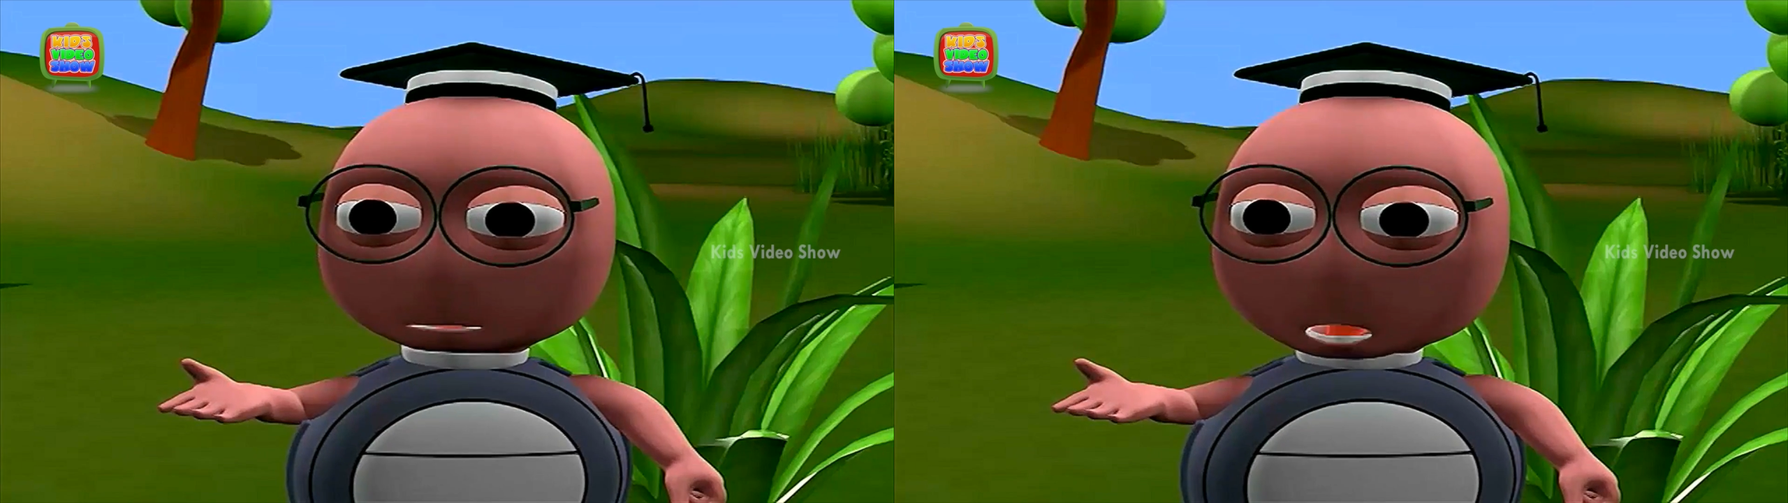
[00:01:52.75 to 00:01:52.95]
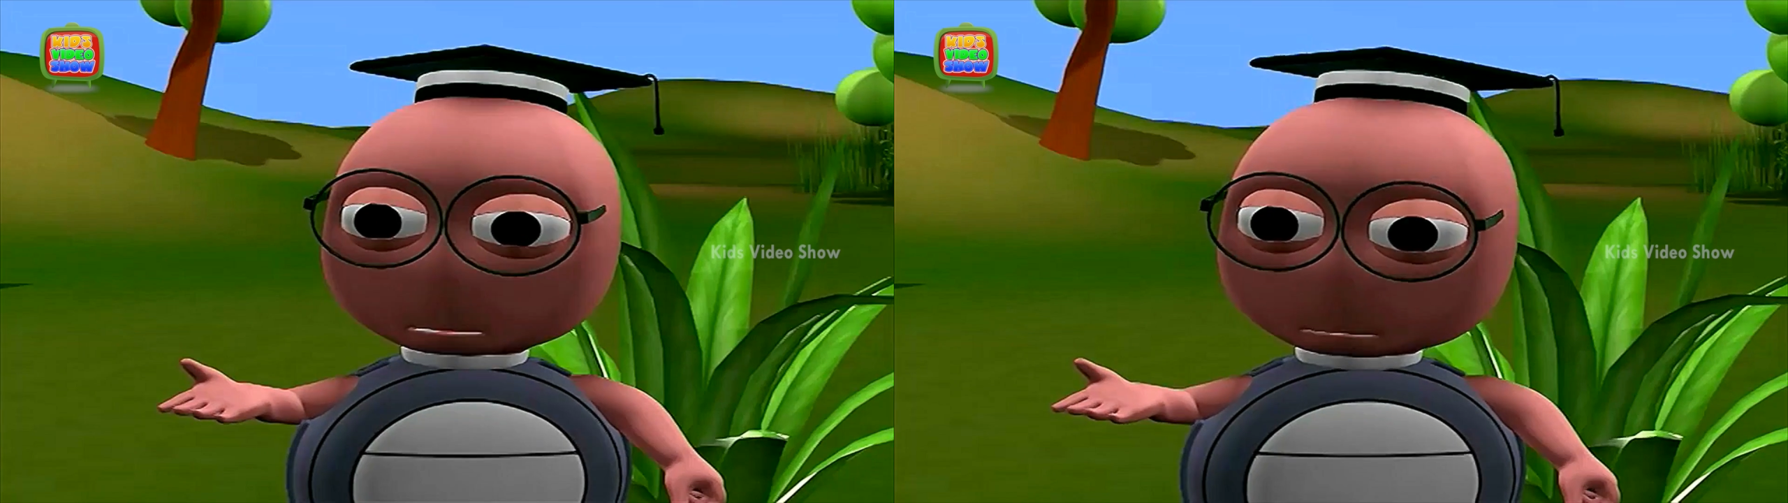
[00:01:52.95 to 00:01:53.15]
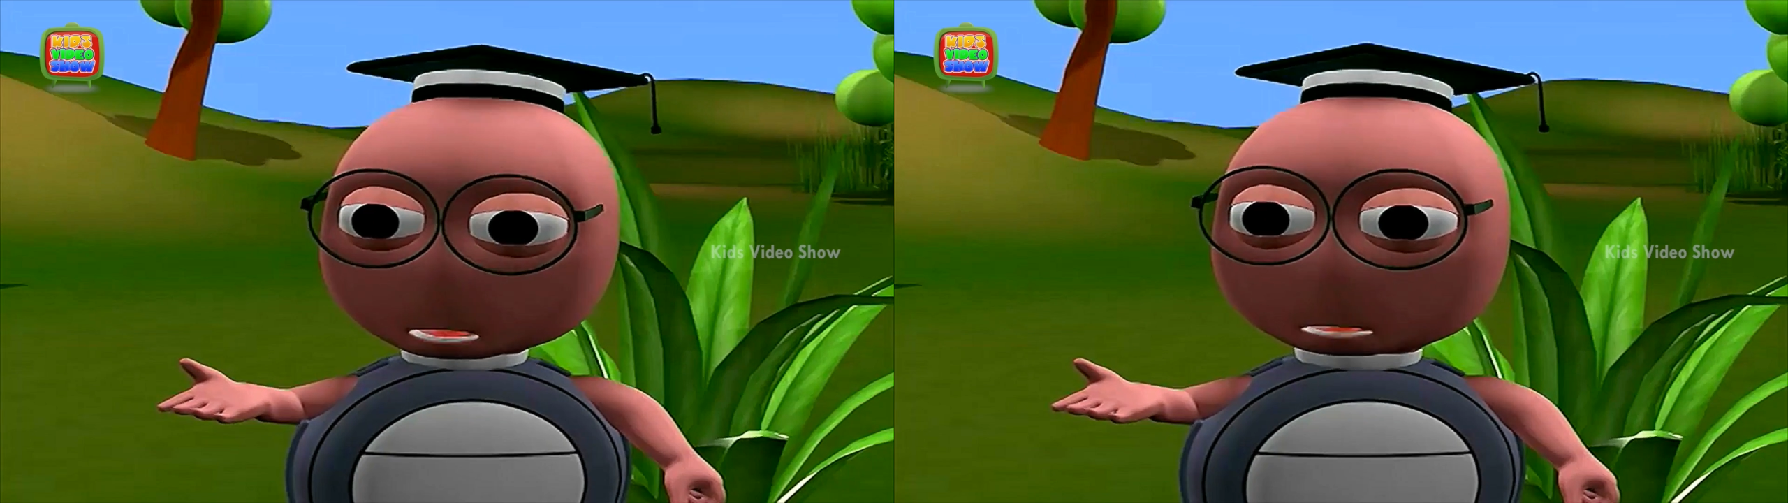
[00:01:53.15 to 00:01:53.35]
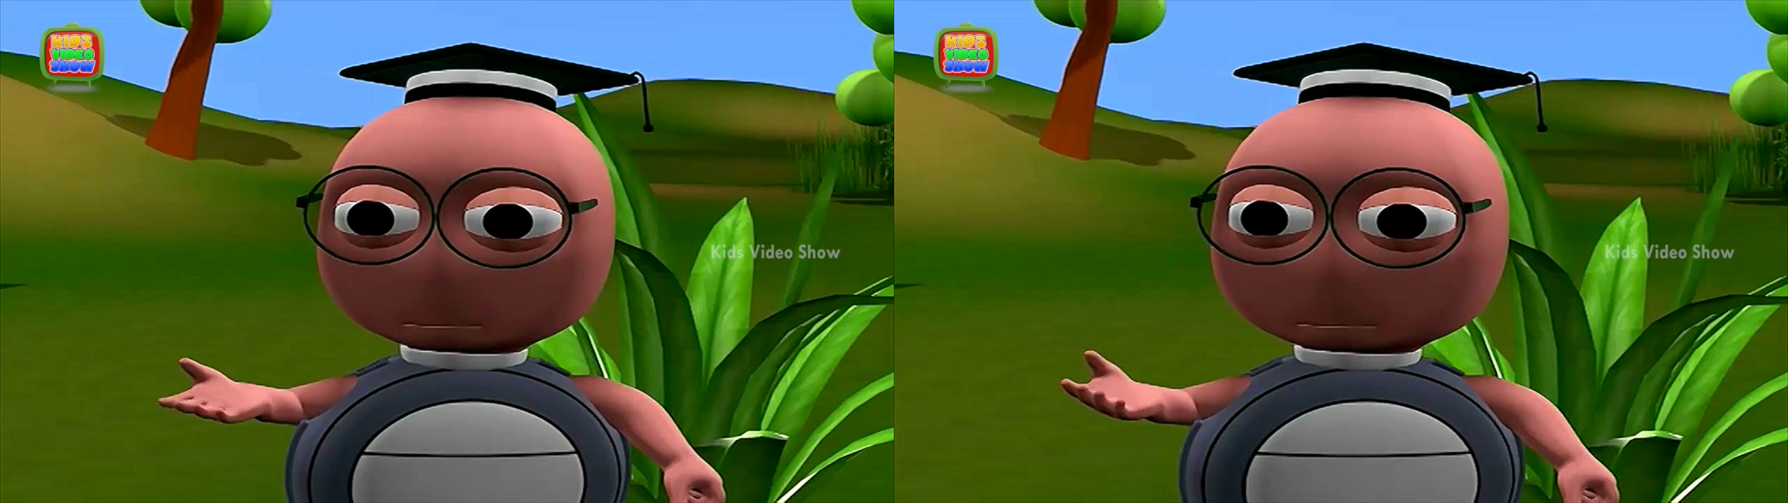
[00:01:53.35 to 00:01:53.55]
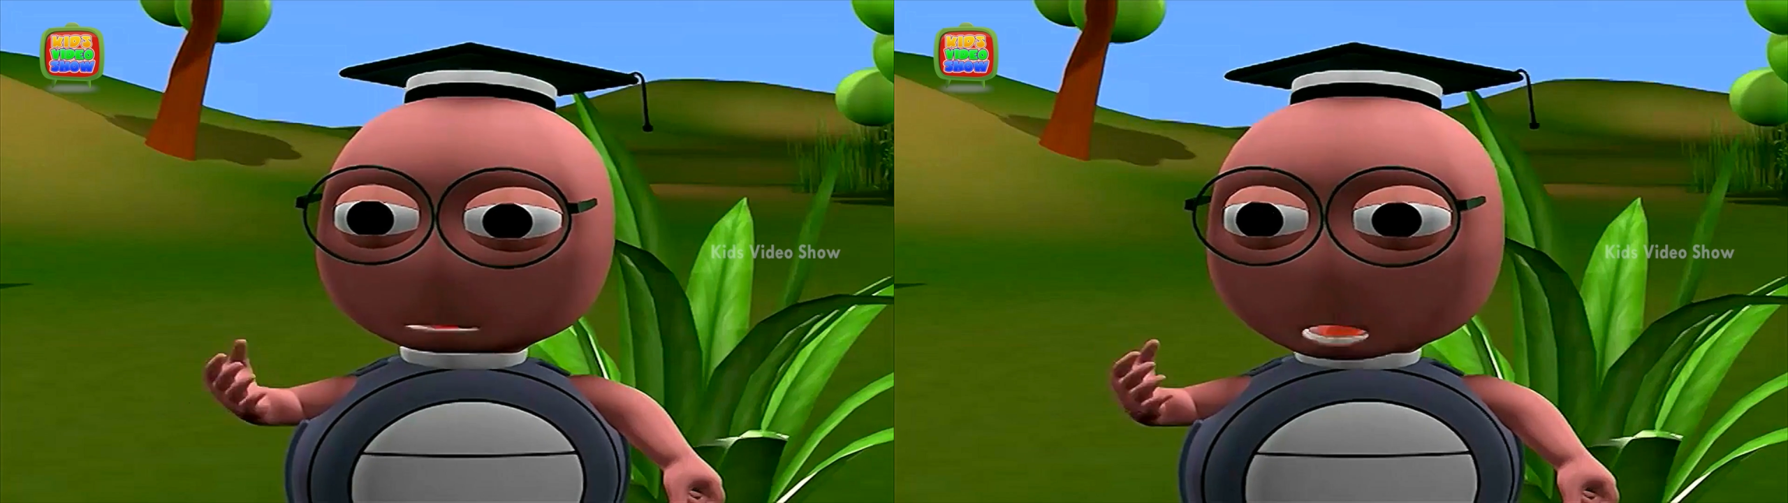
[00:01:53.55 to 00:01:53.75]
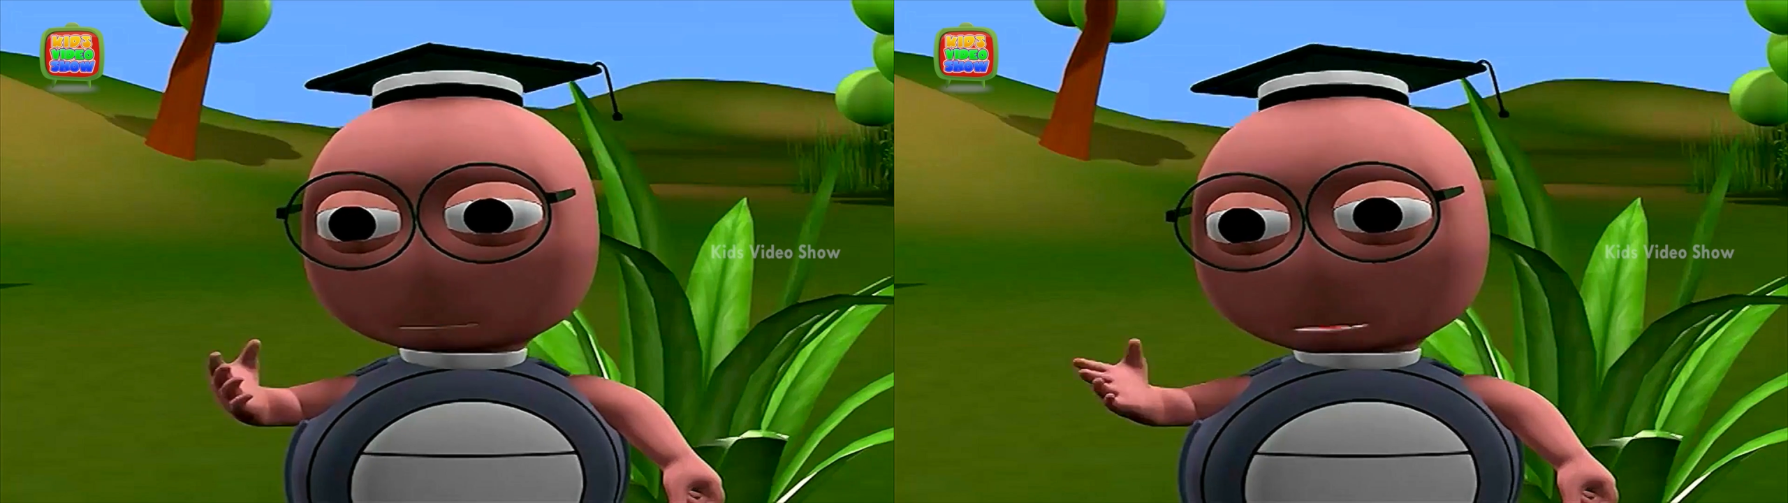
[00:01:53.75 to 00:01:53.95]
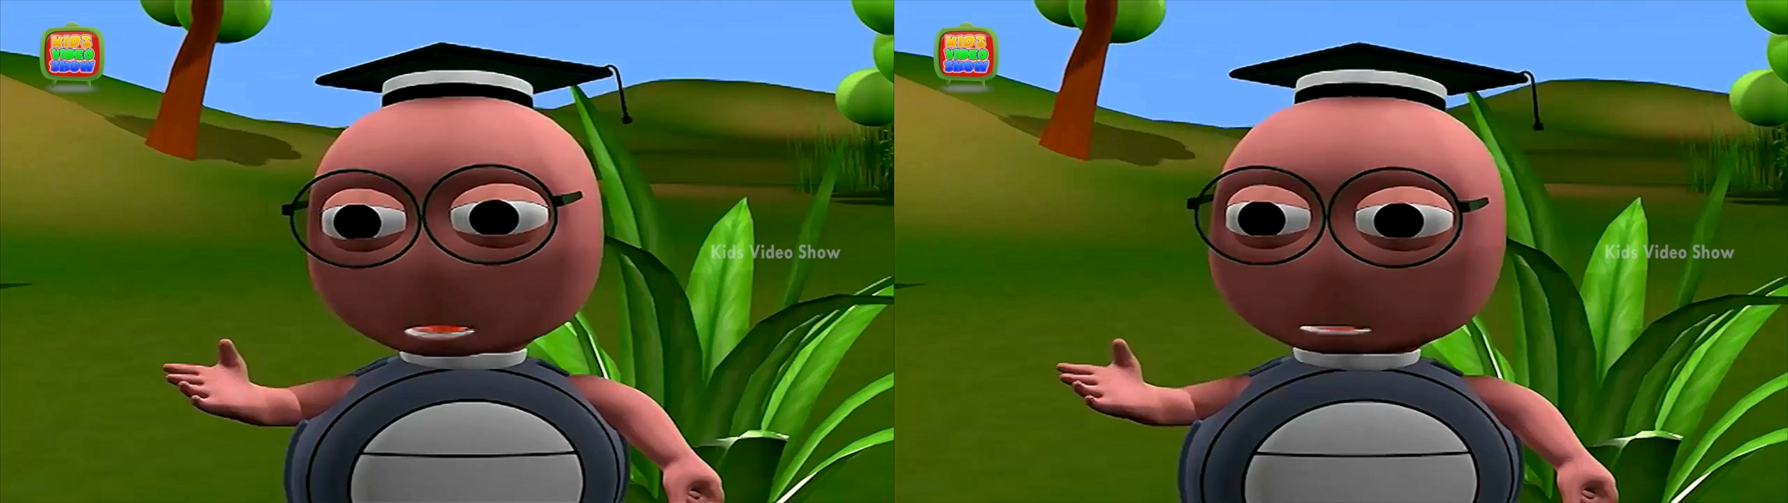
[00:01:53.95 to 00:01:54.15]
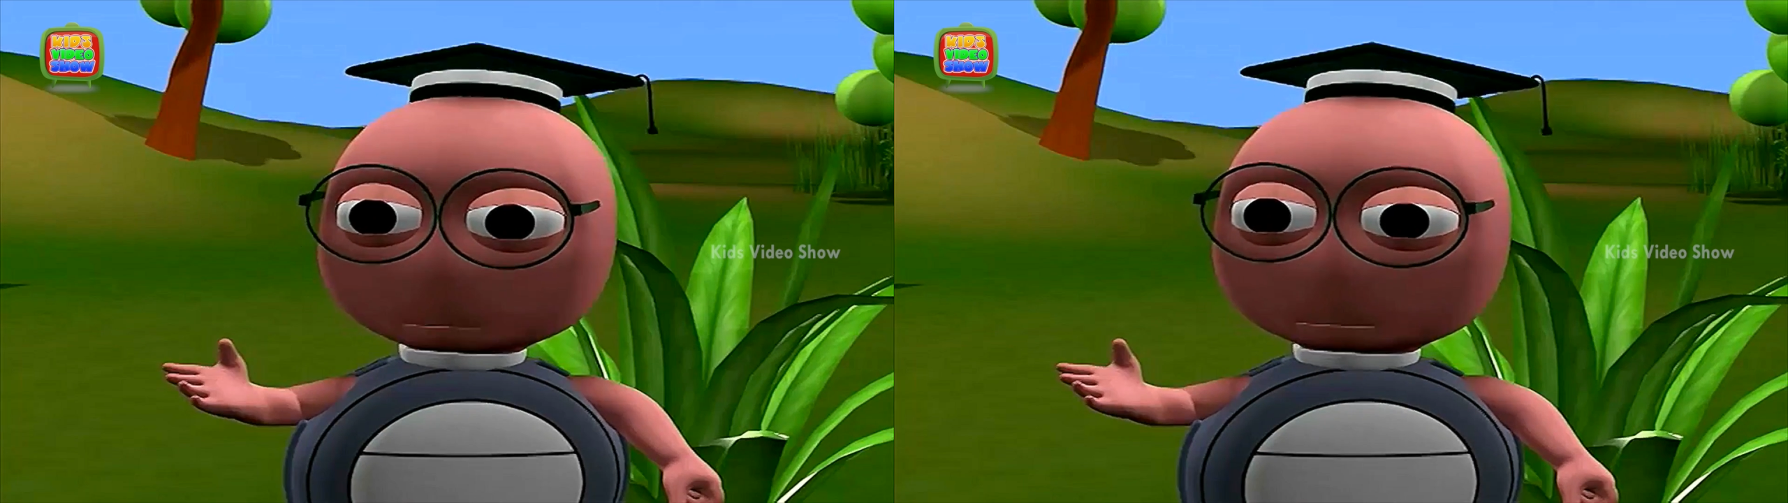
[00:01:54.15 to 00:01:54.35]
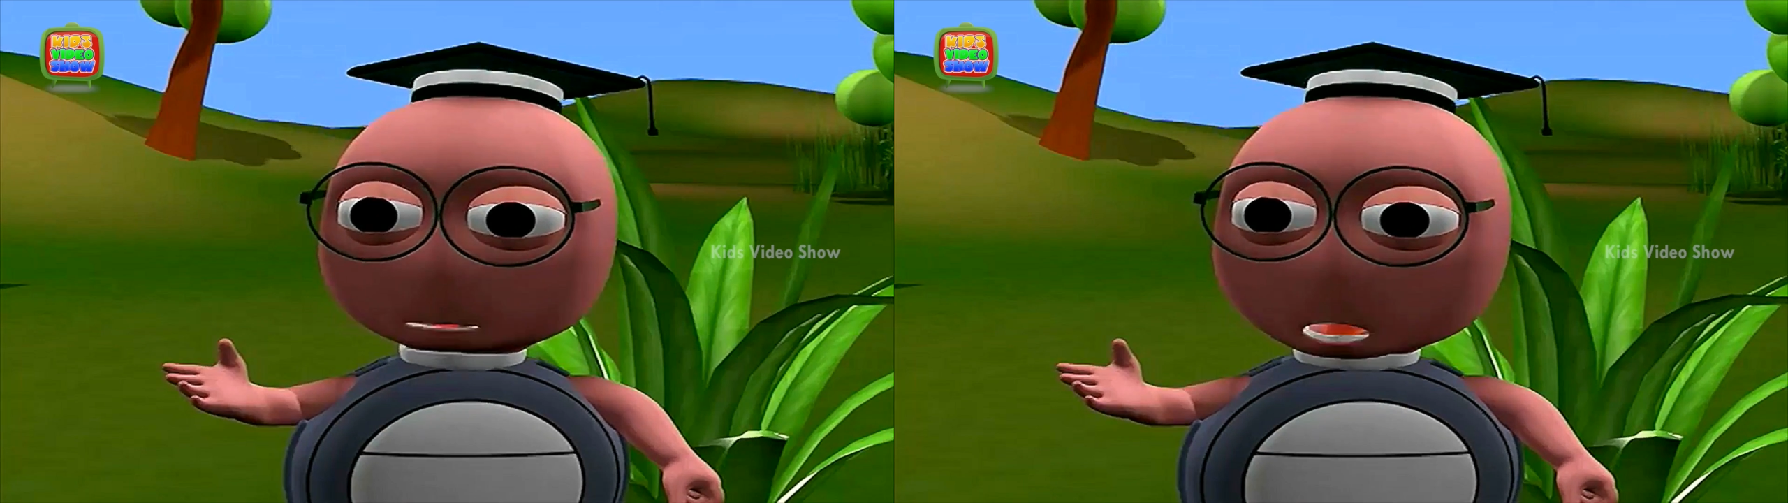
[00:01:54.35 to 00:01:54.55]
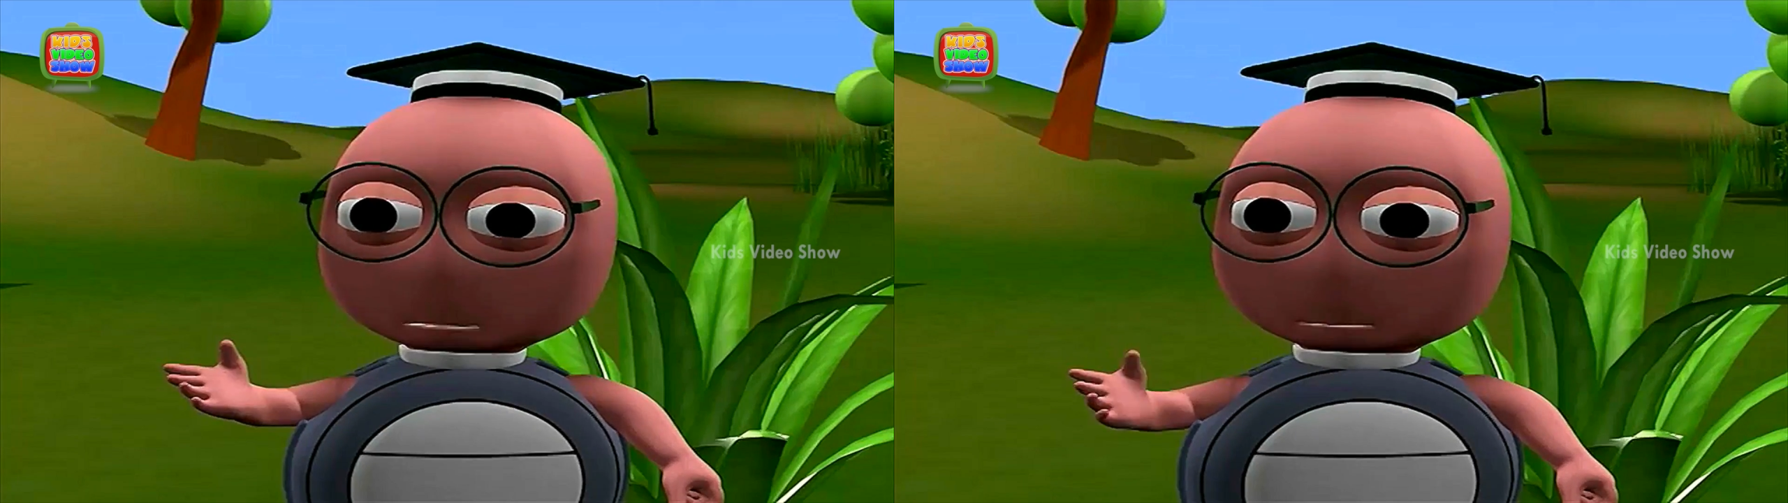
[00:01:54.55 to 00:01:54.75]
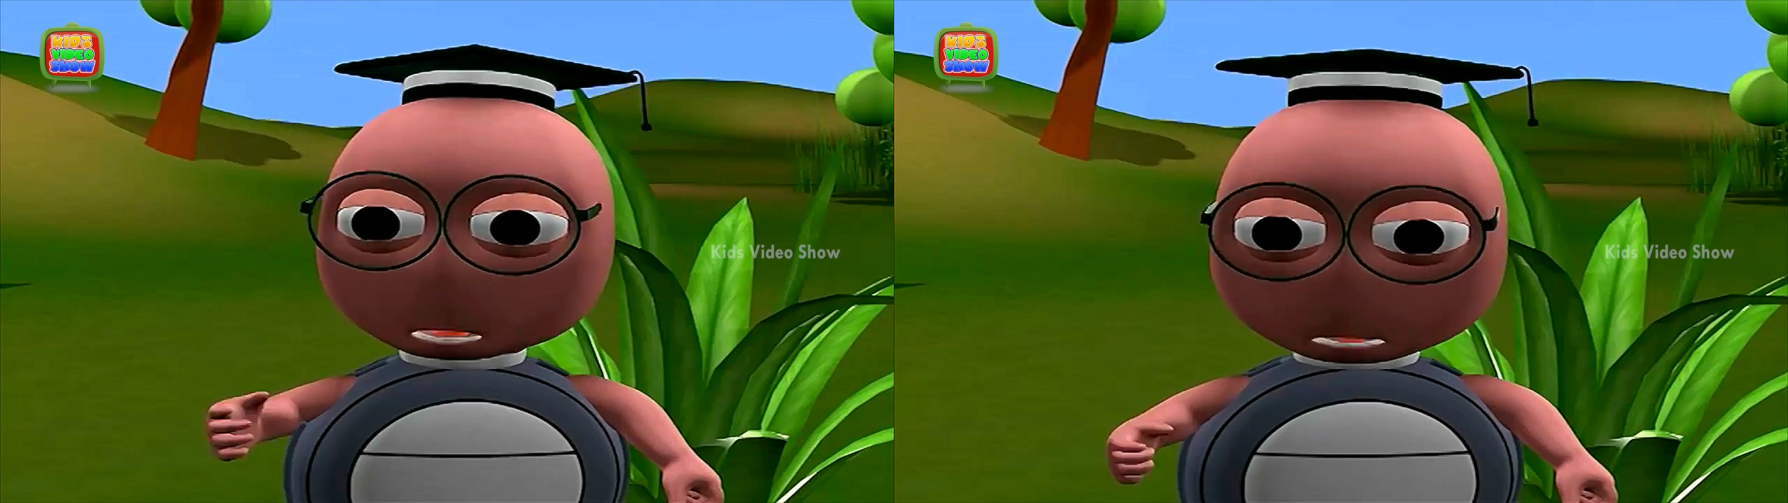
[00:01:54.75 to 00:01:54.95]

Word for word: The food then goes back to the roots,